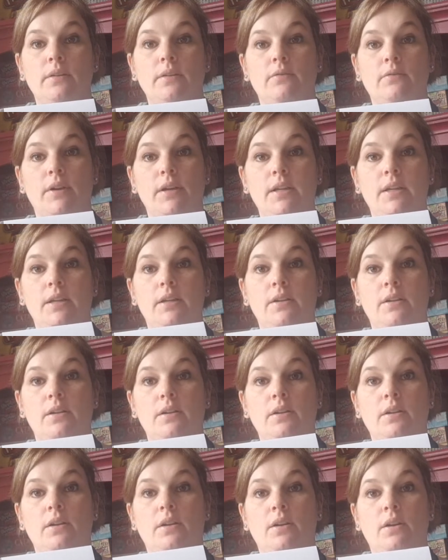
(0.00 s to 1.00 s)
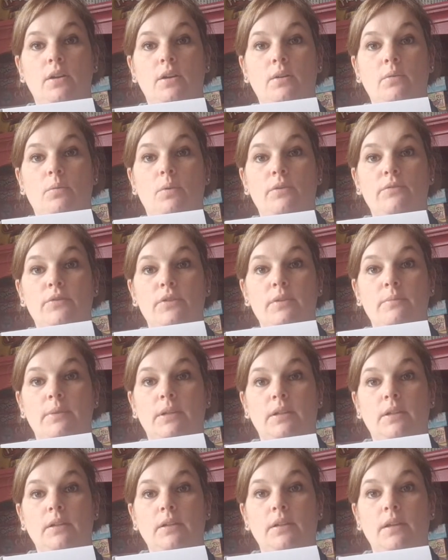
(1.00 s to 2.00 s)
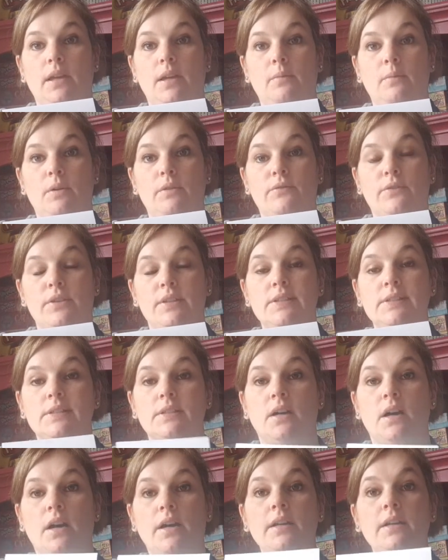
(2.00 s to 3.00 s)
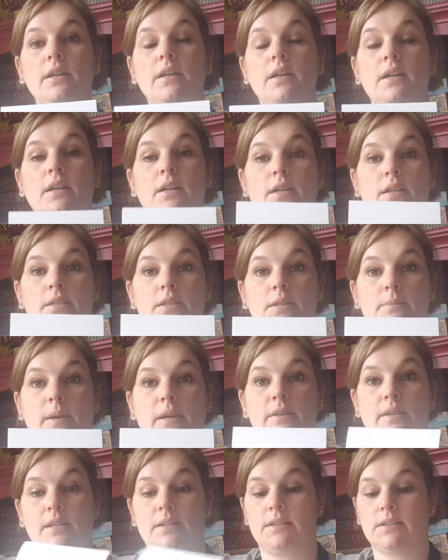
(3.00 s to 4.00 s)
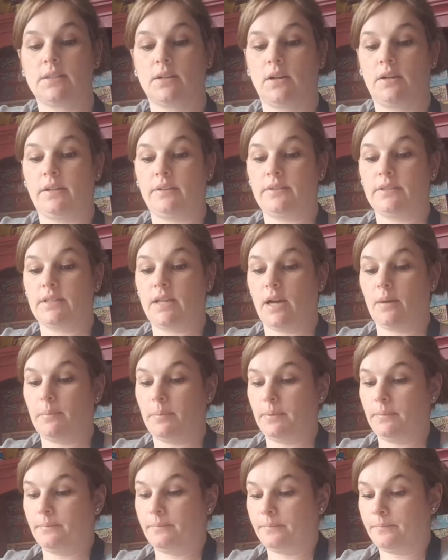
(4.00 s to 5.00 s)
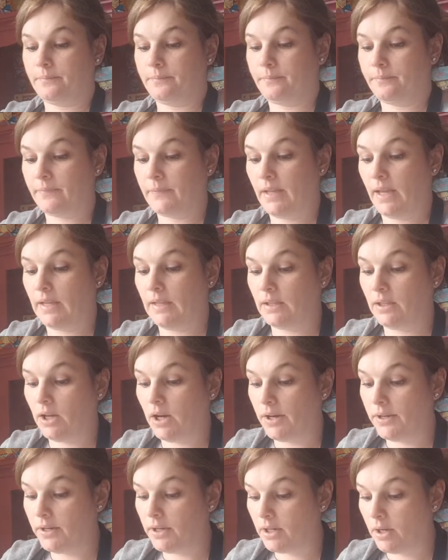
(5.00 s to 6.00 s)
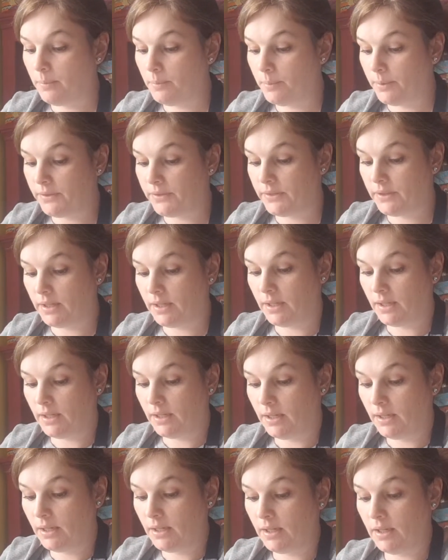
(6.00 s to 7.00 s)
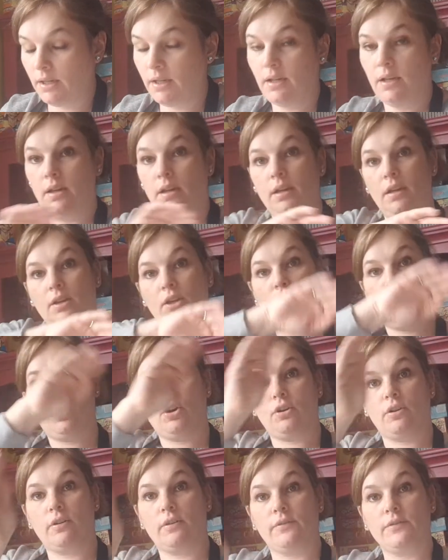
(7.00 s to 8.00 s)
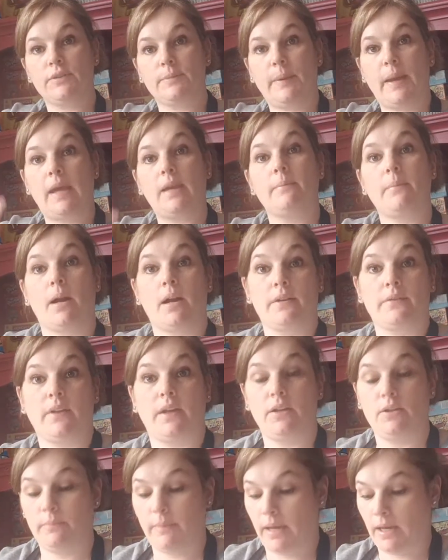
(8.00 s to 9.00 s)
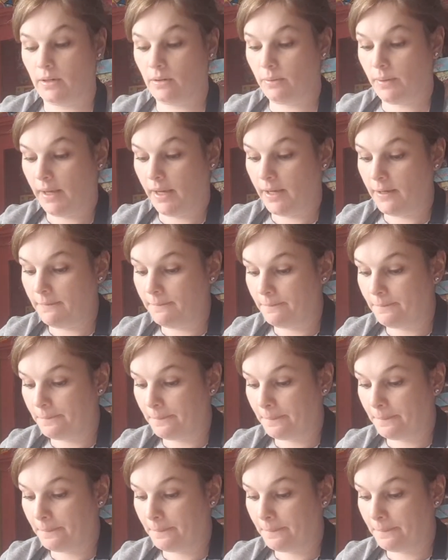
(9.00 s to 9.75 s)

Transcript: right here, one for the middle and one for this side to make that design at the top. And line it up with the curved pin mark that you made, okay?